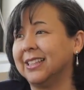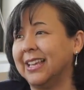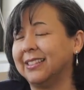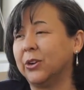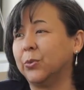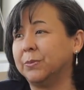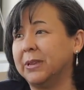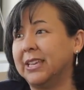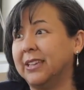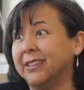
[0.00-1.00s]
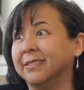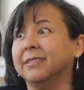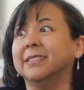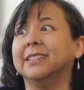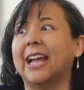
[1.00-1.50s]
that there would be
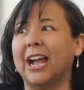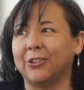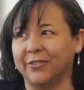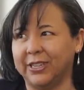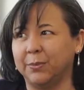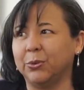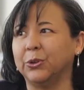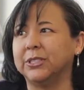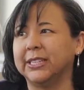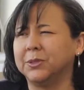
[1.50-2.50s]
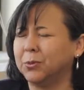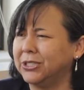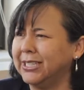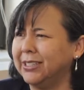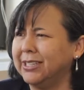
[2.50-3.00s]
aggravated protests,
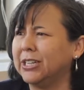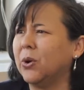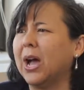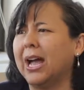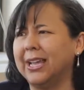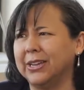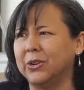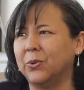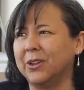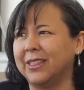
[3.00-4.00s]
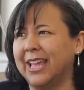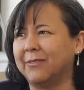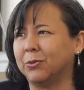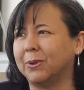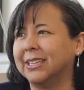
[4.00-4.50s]
particularly in Ohio, where they
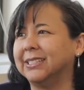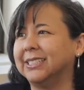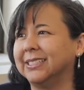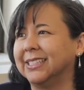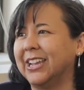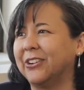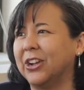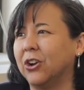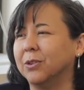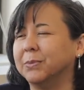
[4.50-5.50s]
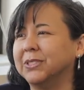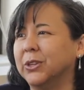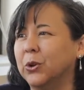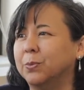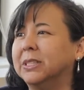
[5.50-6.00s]
have a right to carry arms
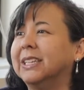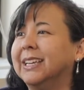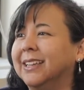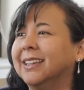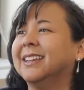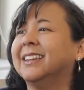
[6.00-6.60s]
openly.